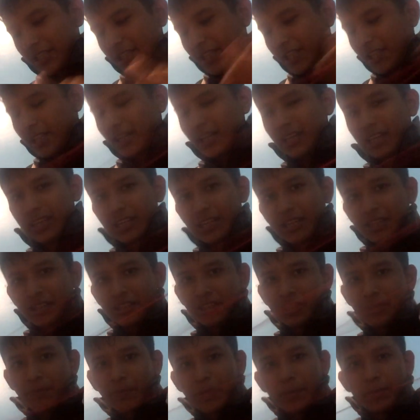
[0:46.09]
I've seen
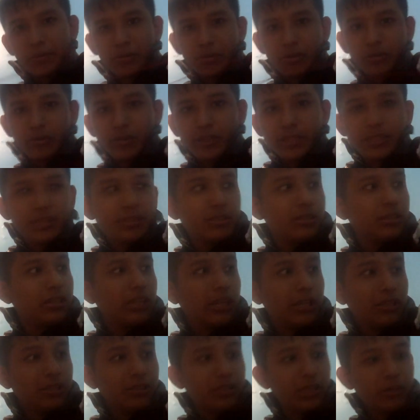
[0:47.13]
other people do this.
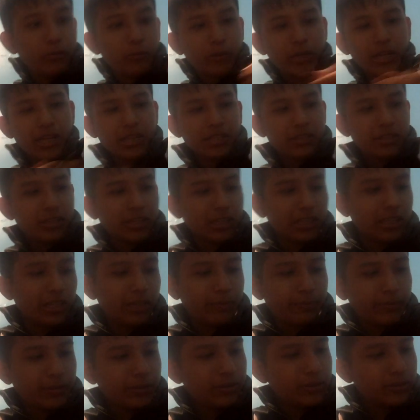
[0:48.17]
Like, they react to the
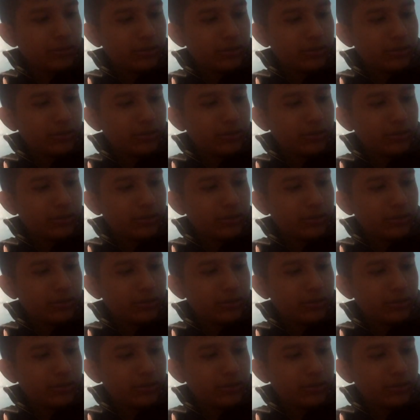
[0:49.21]
clip.